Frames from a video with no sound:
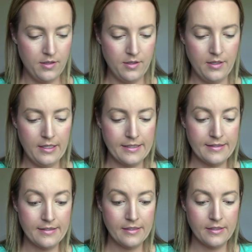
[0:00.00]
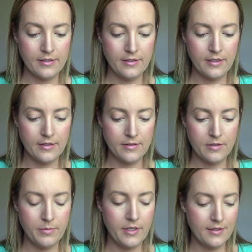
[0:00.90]
Let's see how it looks. I'm
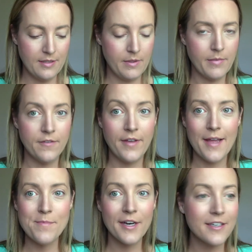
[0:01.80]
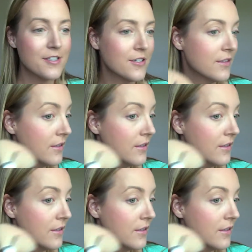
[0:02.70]
just putting some on my fan brush.